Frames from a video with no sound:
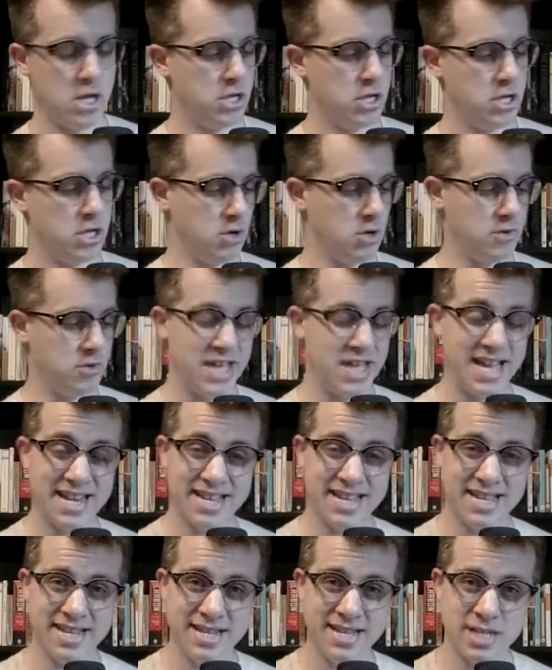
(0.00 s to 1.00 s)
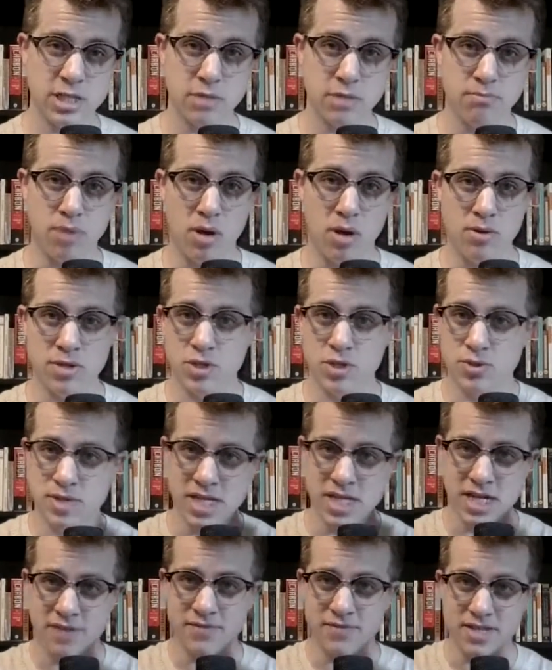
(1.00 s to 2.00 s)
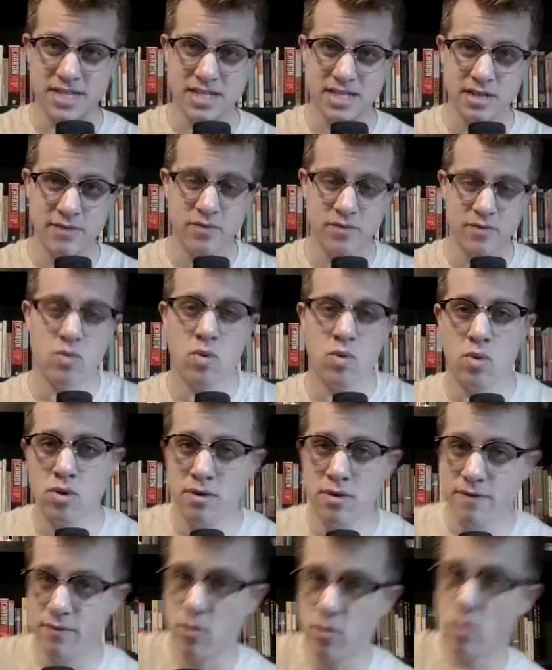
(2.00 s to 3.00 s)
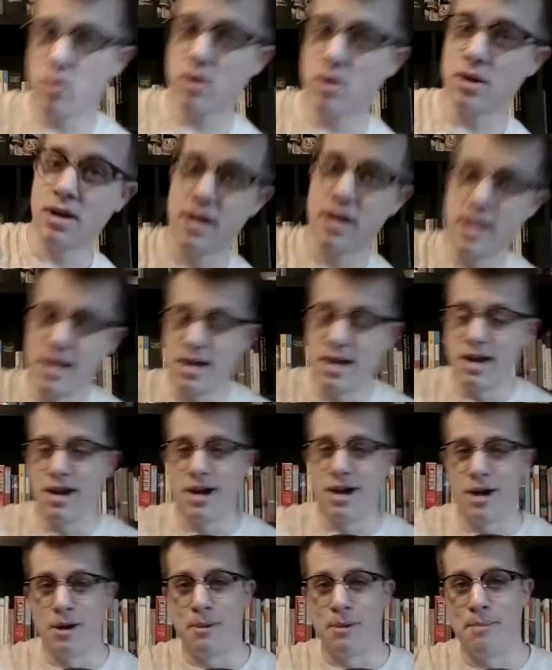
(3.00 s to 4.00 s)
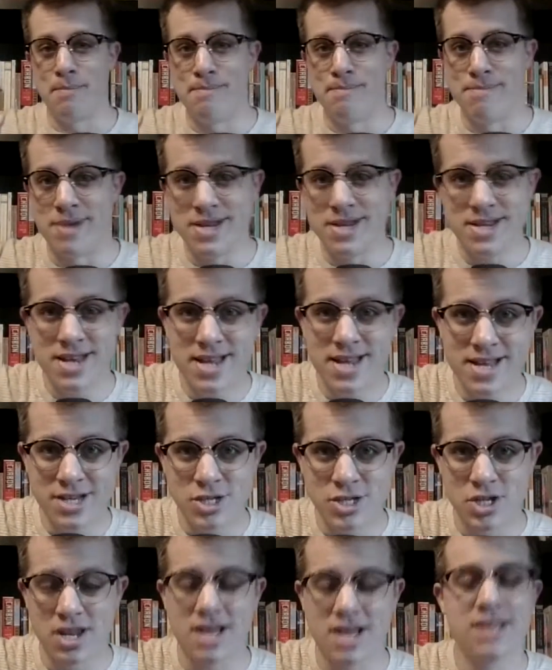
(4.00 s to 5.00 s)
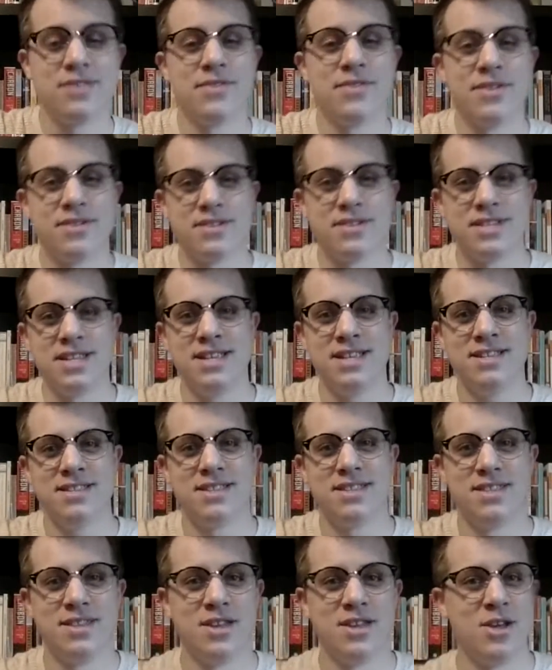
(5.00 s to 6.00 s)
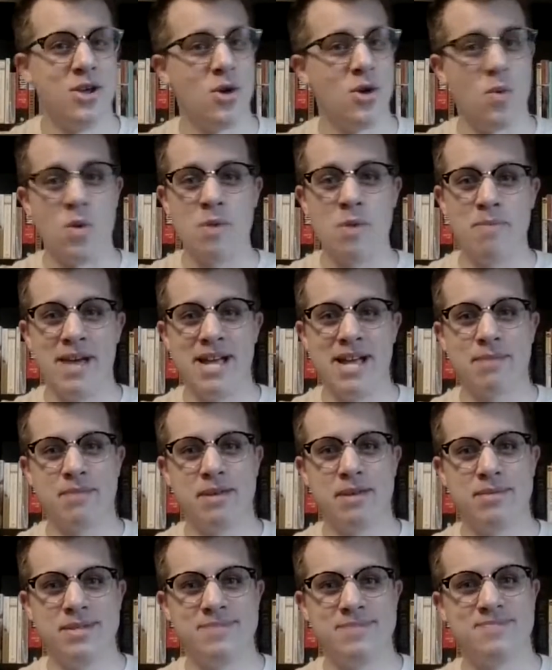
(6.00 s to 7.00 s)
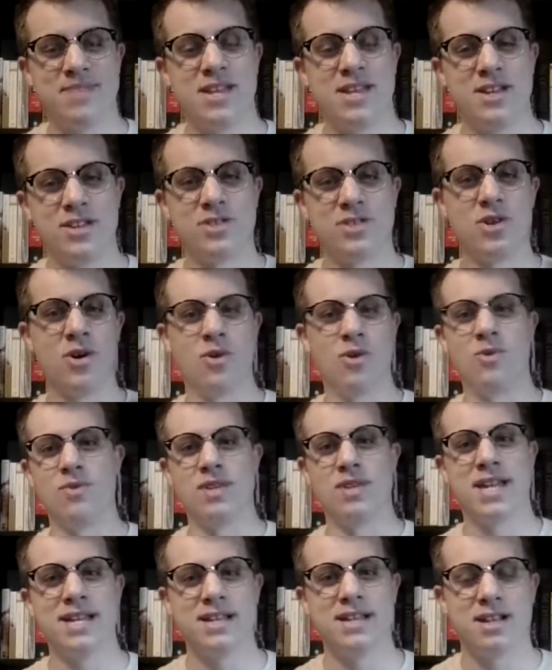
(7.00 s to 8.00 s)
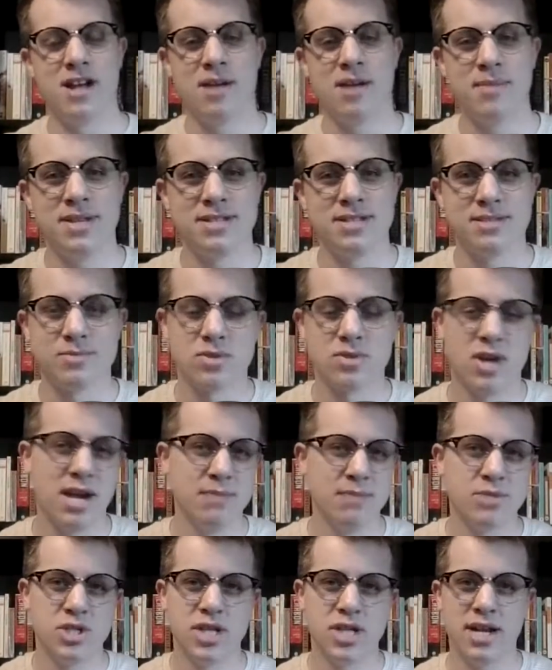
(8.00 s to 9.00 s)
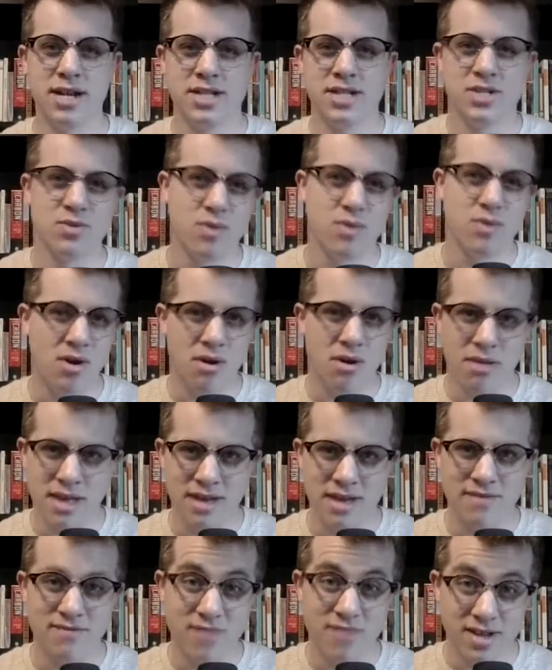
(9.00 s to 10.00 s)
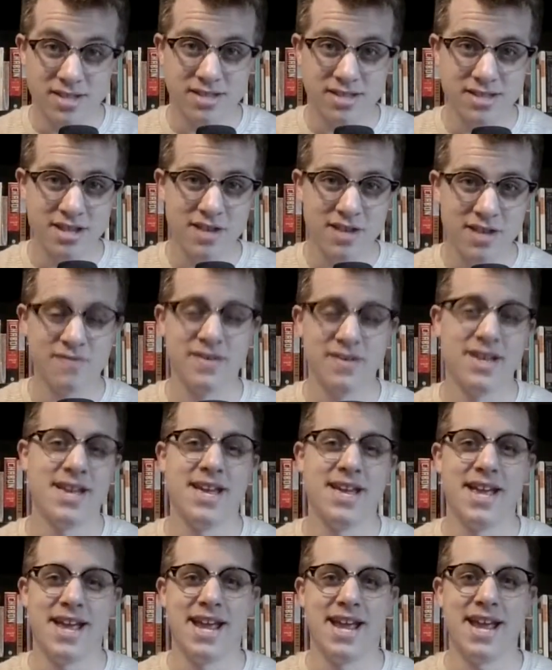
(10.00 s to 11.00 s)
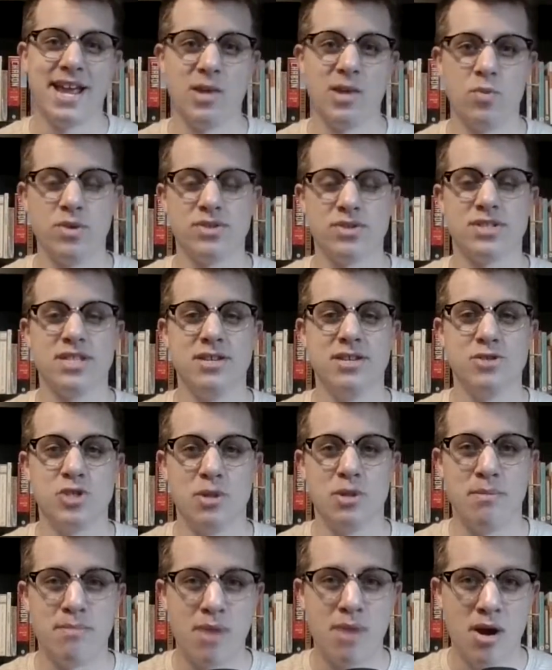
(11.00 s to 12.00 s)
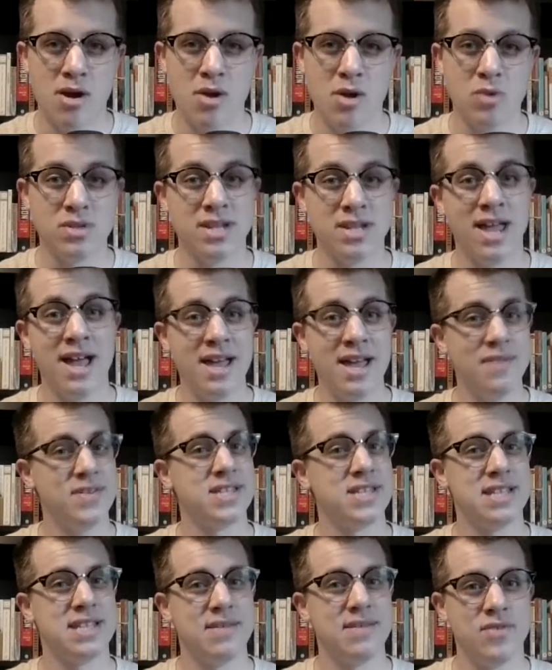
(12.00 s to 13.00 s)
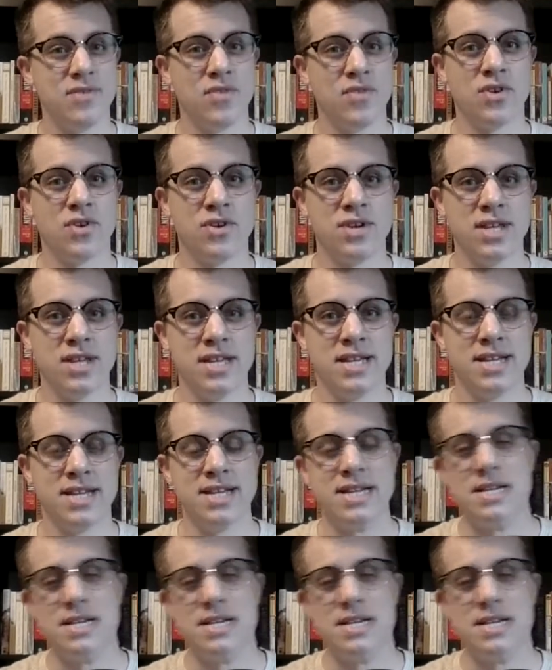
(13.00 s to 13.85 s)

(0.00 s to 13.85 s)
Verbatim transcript: So that is Poetry of the Civil War for Monday, July 13th. We're back, baby. So like, comment, subscribe, share, do all that fun stuff. And we'll see you tomorrow live at 7:30.